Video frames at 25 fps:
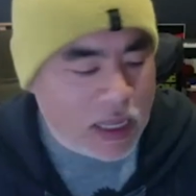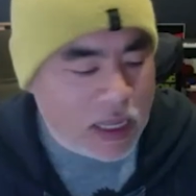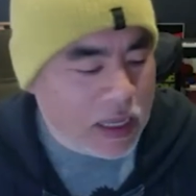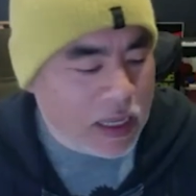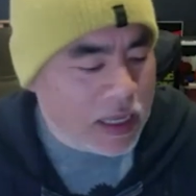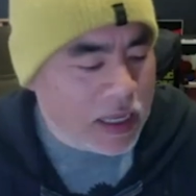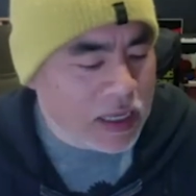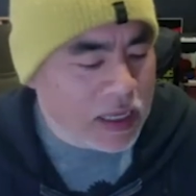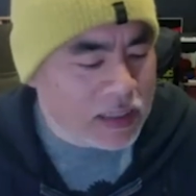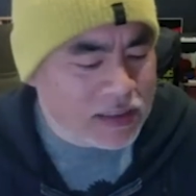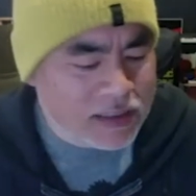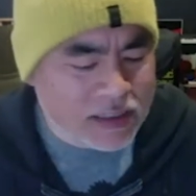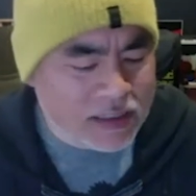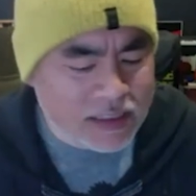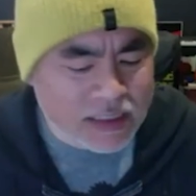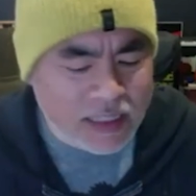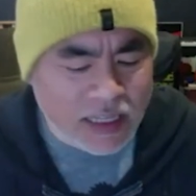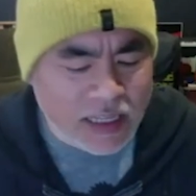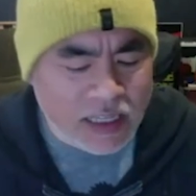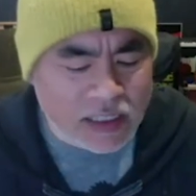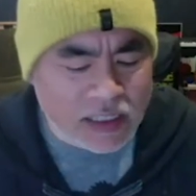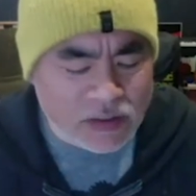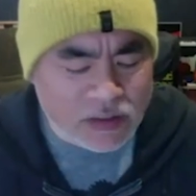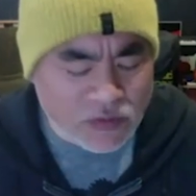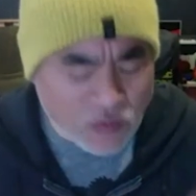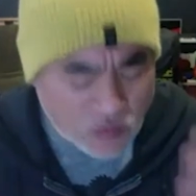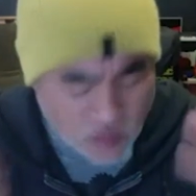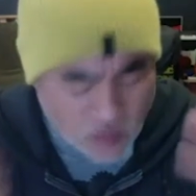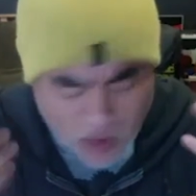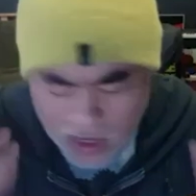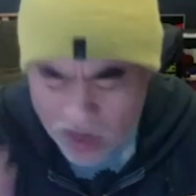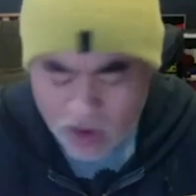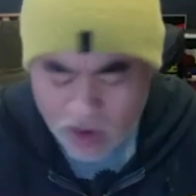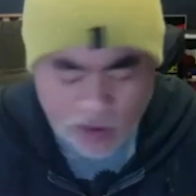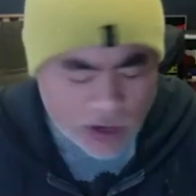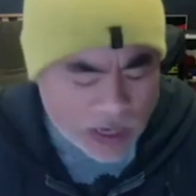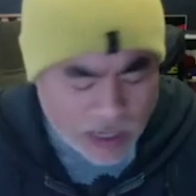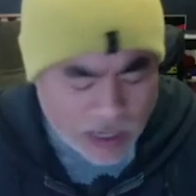it's
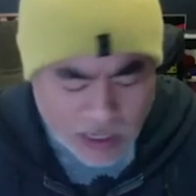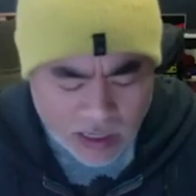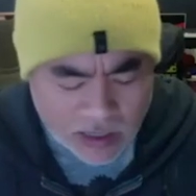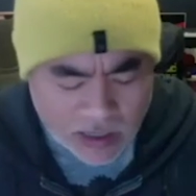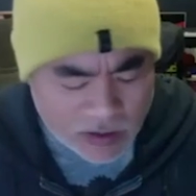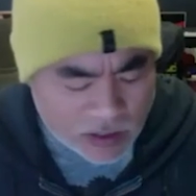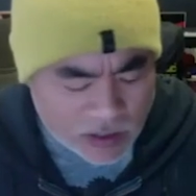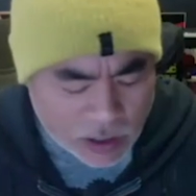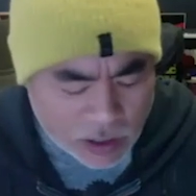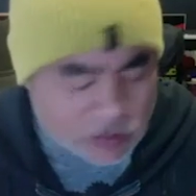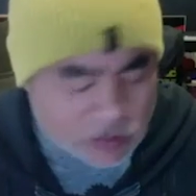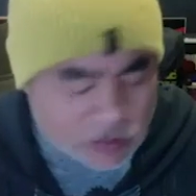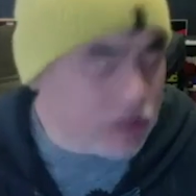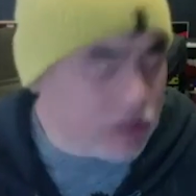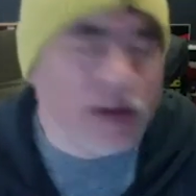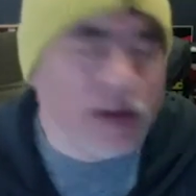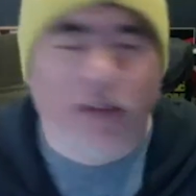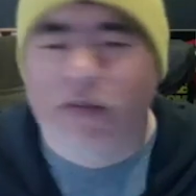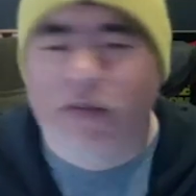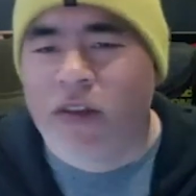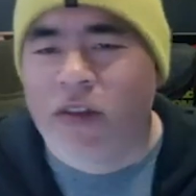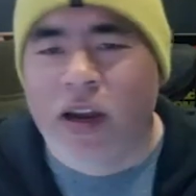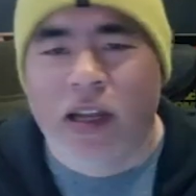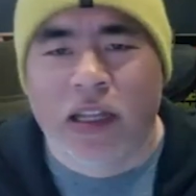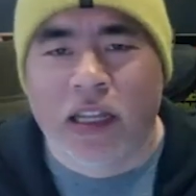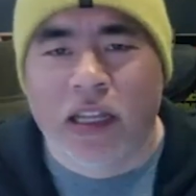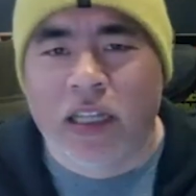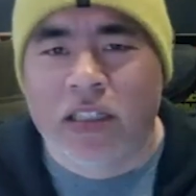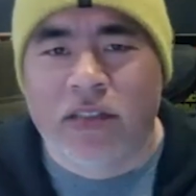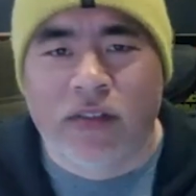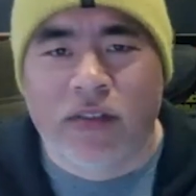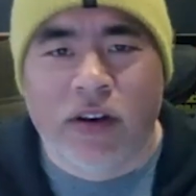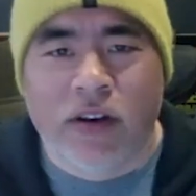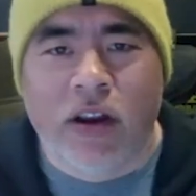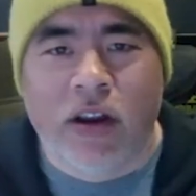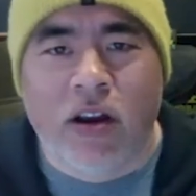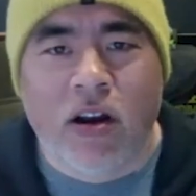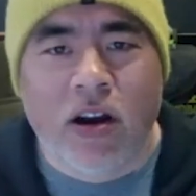very user unfriendly. It's
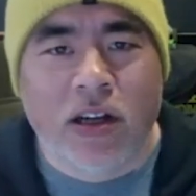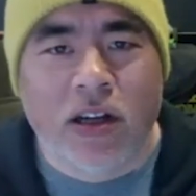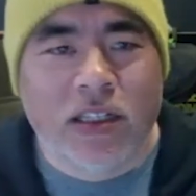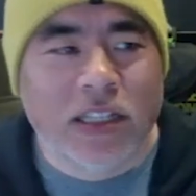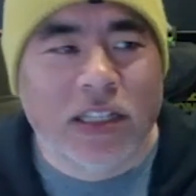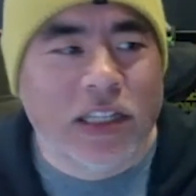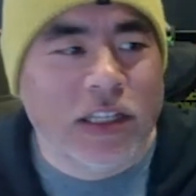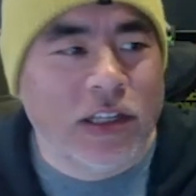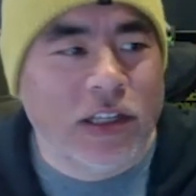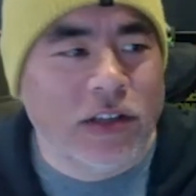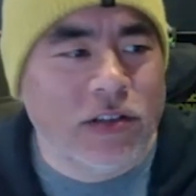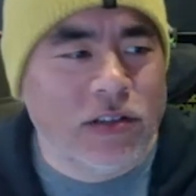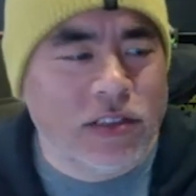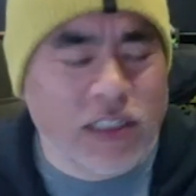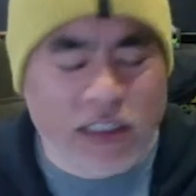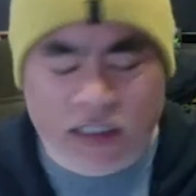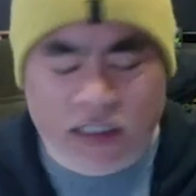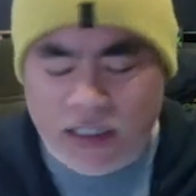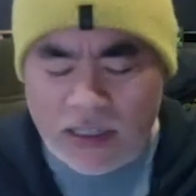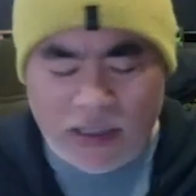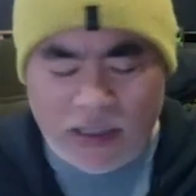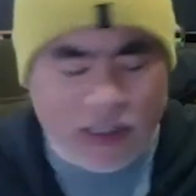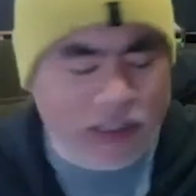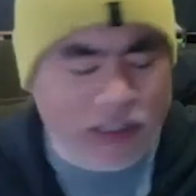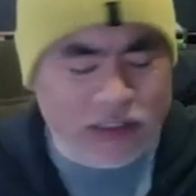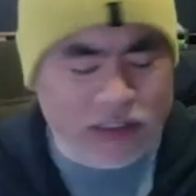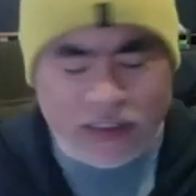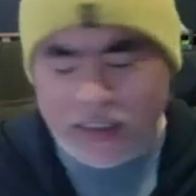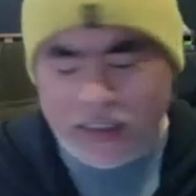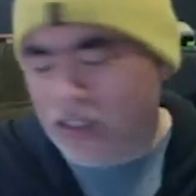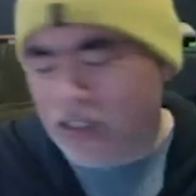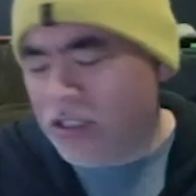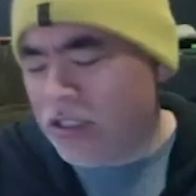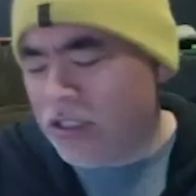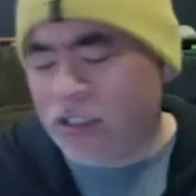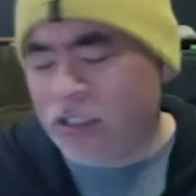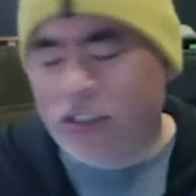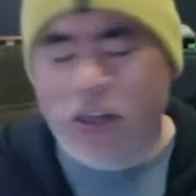very hard to use.
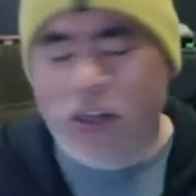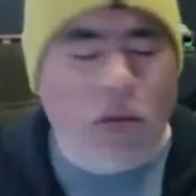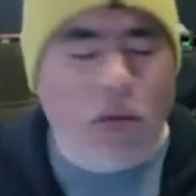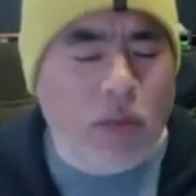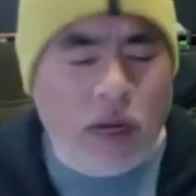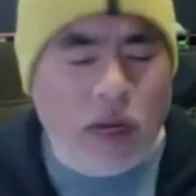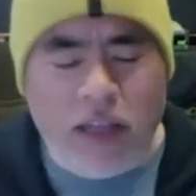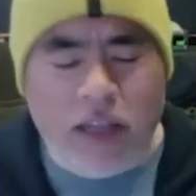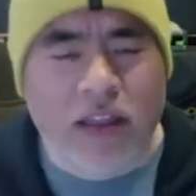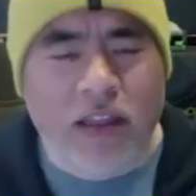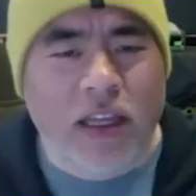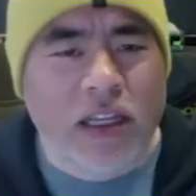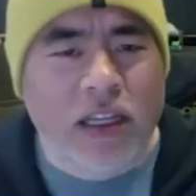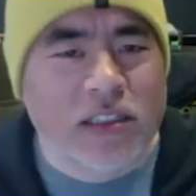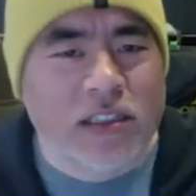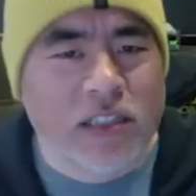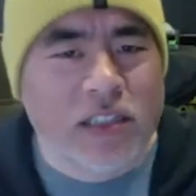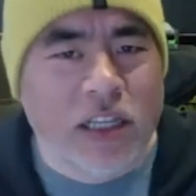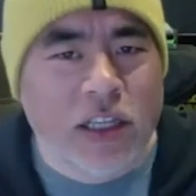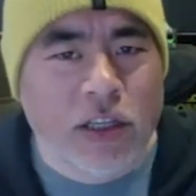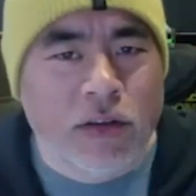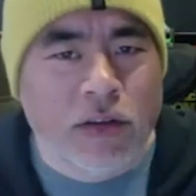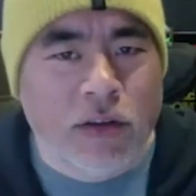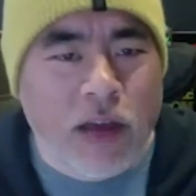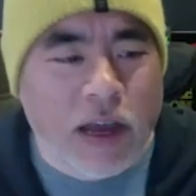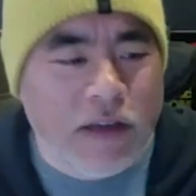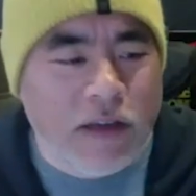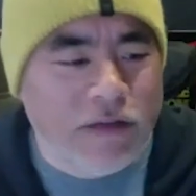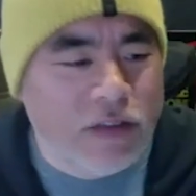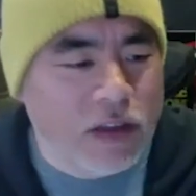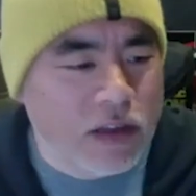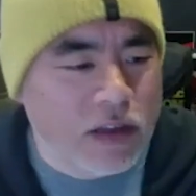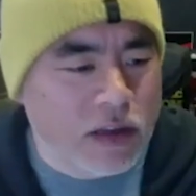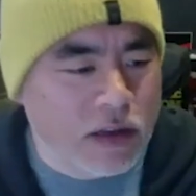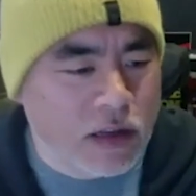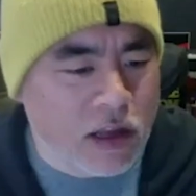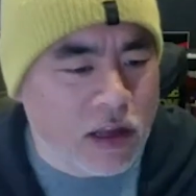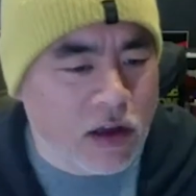There's so many things that you have
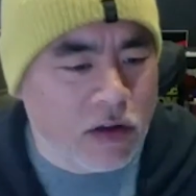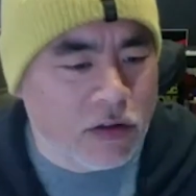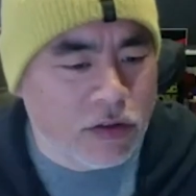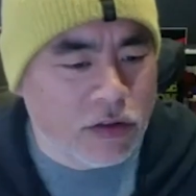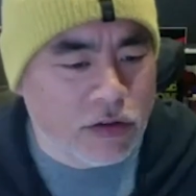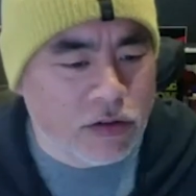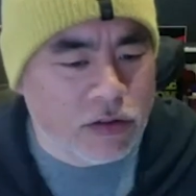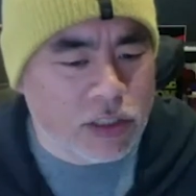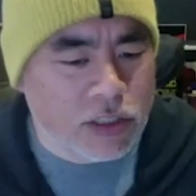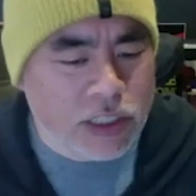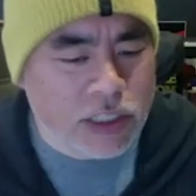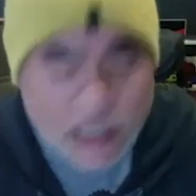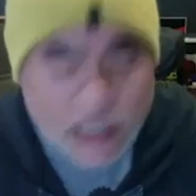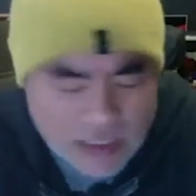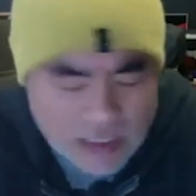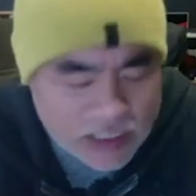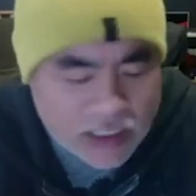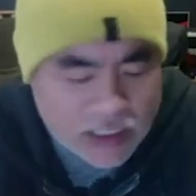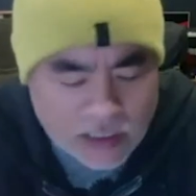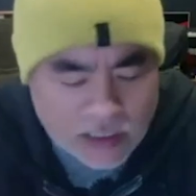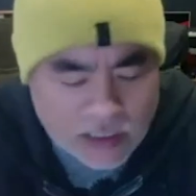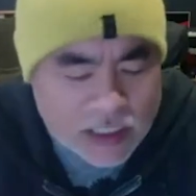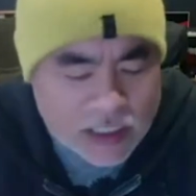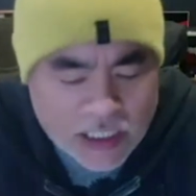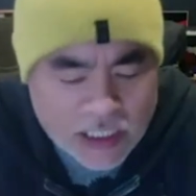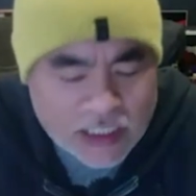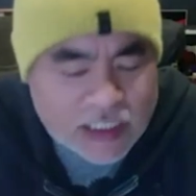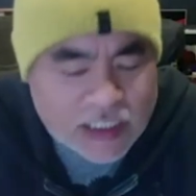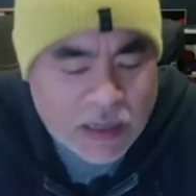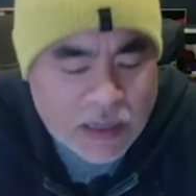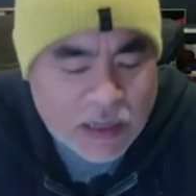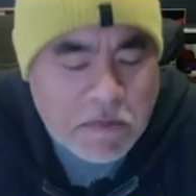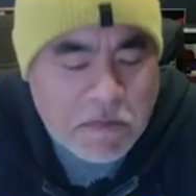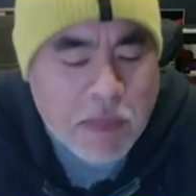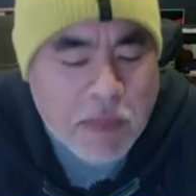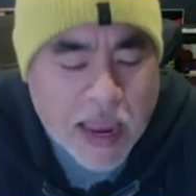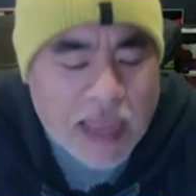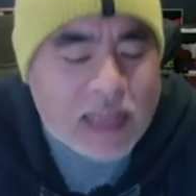to go through just to
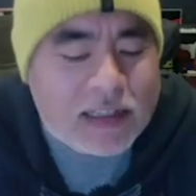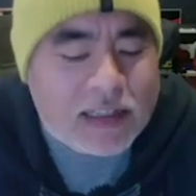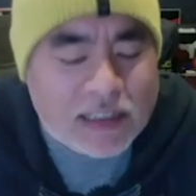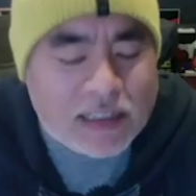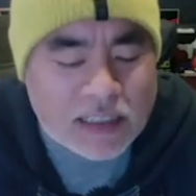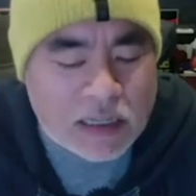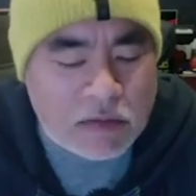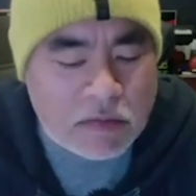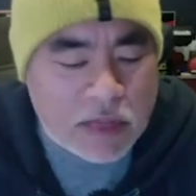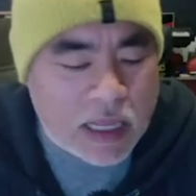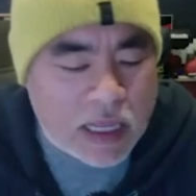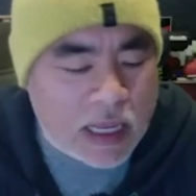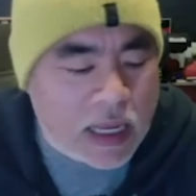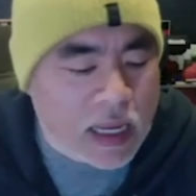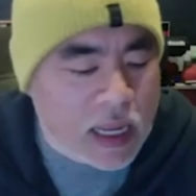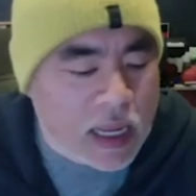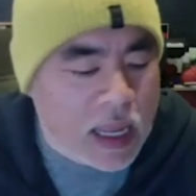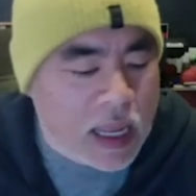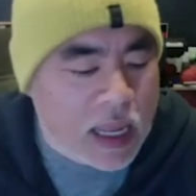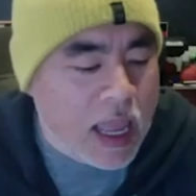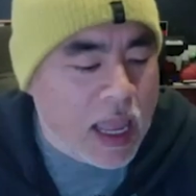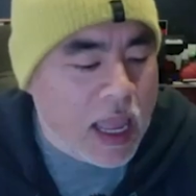make something.